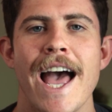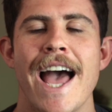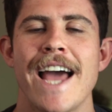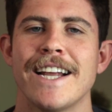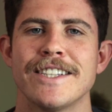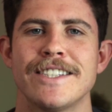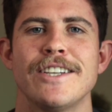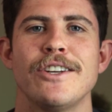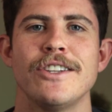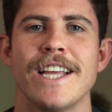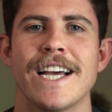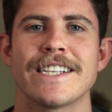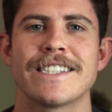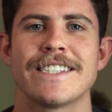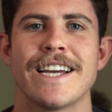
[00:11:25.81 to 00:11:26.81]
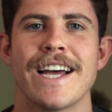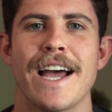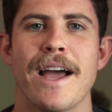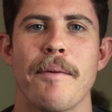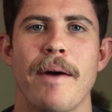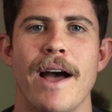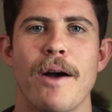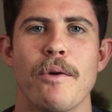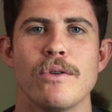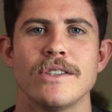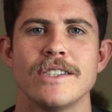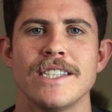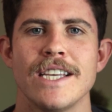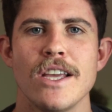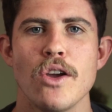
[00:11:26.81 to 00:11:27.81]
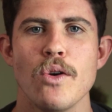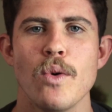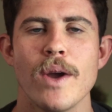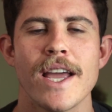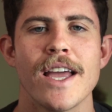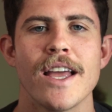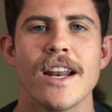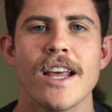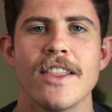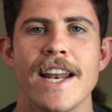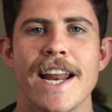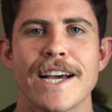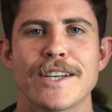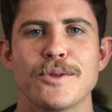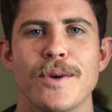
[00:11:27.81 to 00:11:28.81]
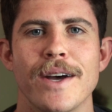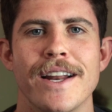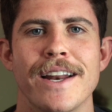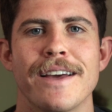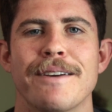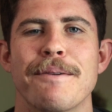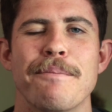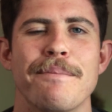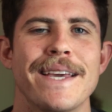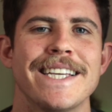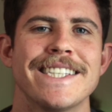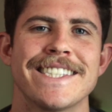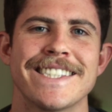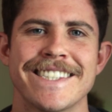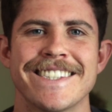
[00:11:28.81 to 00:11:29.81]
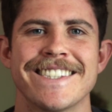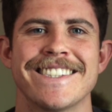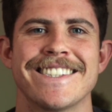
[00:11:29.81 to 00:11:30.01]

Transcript: And until next time, I will see you in the next one. Peace.